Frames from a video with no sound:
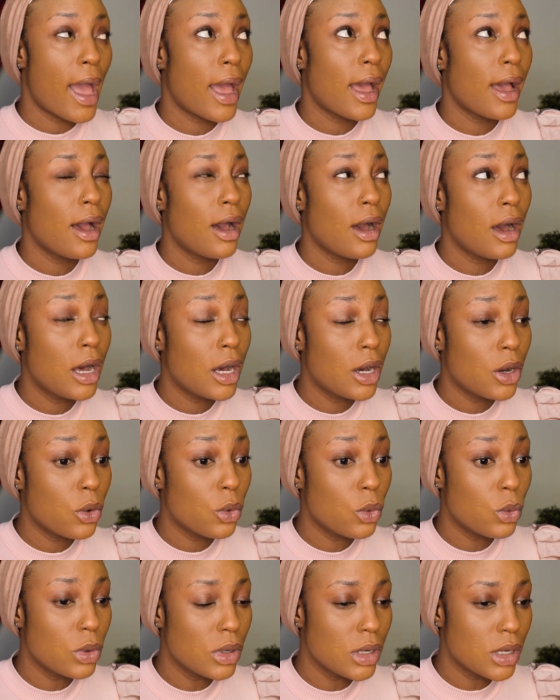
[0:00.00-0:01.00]

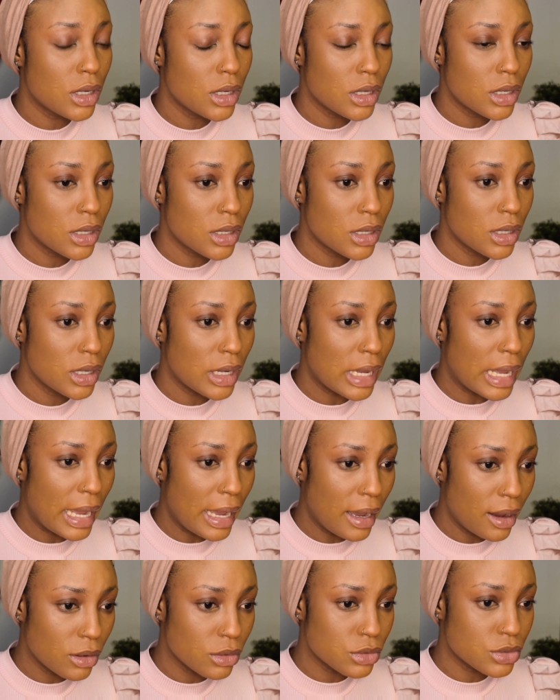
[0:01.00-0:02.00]
Ow.
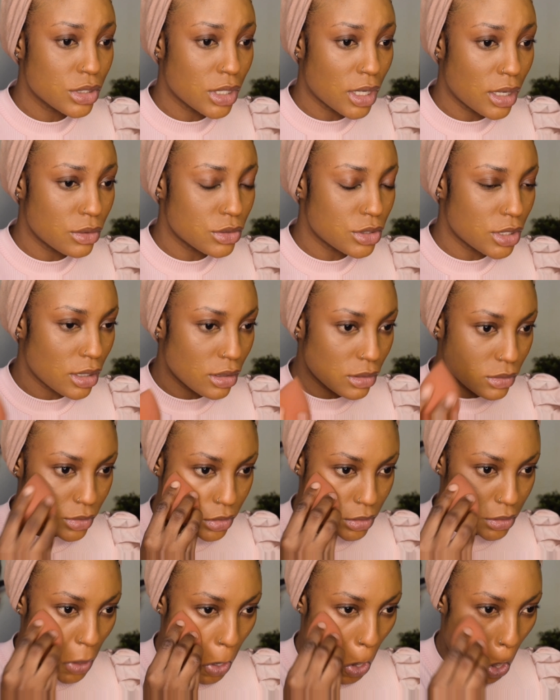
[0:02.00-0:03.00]
Ouch, ouch,
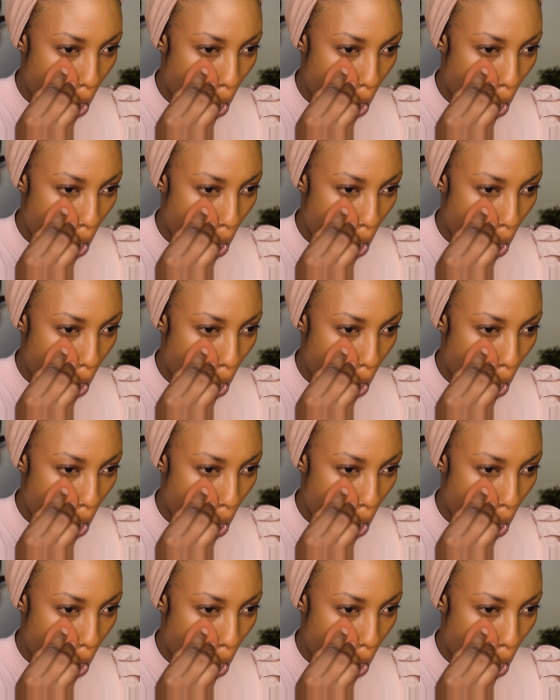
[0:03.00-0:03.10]
ouch.